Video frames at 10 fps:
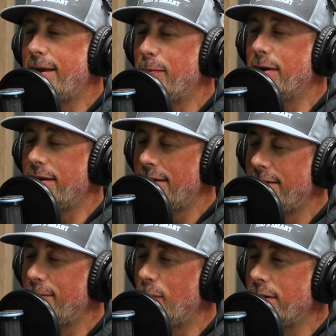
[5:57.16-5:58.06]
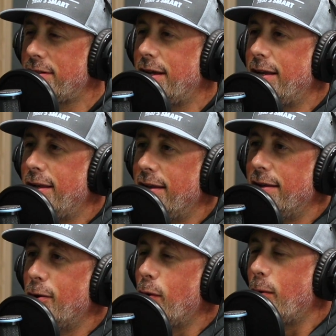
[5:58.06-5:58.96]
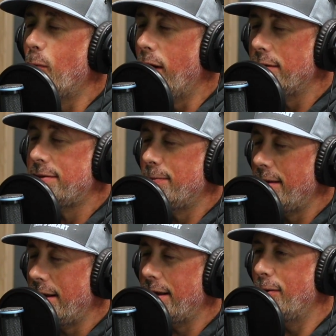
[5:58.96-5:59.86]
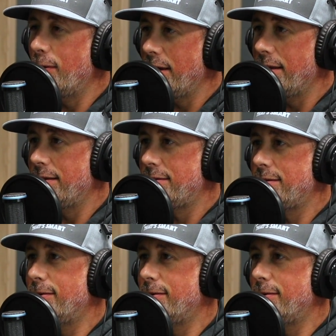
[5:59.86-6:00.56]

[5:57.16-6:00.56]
but once I know I want something, I go get it. So.